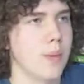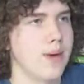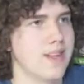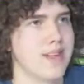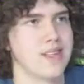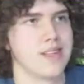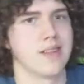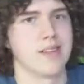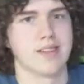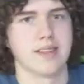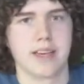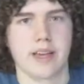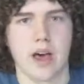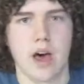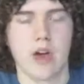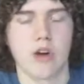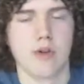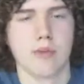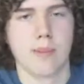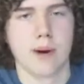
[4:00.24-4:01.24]
Edition is like
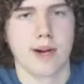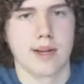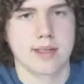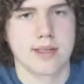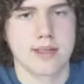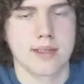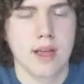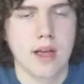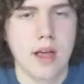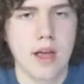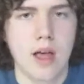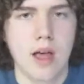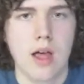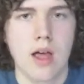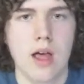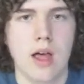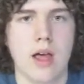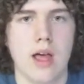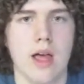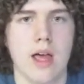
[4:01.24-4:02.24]
$100.
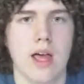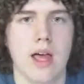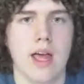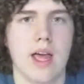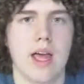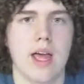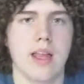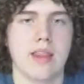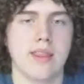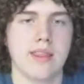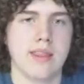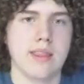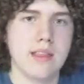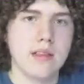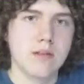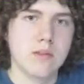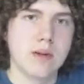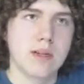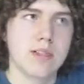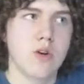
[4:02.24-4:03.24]
And
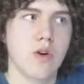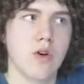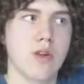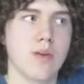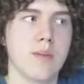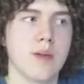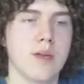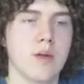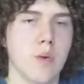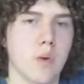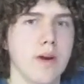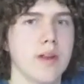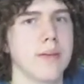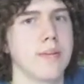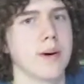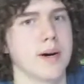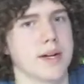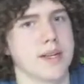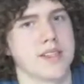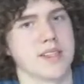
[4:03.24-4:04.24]
this one is going to be
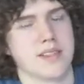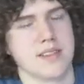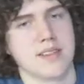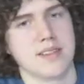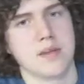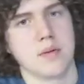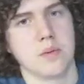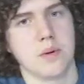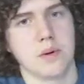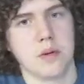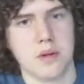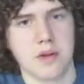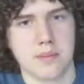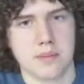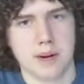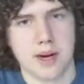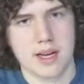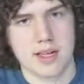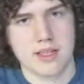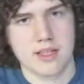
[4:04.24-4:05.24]
$20 when you can
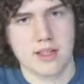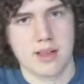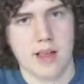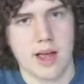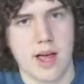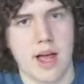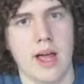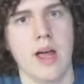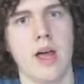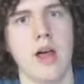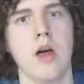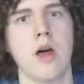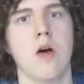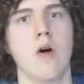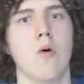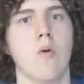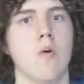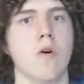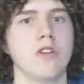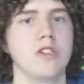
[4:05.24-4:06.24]
buy it in July,
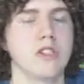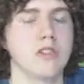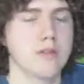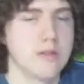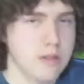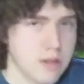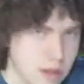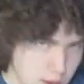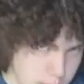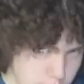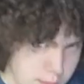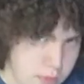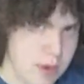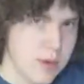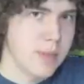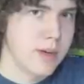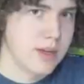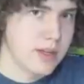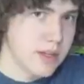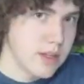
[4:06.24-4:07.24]
which is a pretty
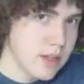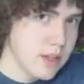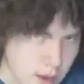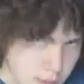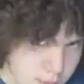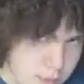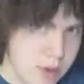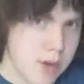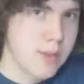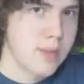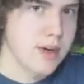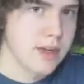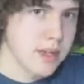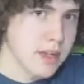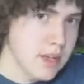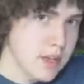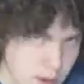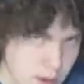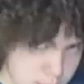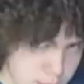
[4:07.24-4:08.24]
big deal. A pretty big
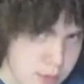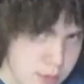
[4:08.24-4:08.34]
deal.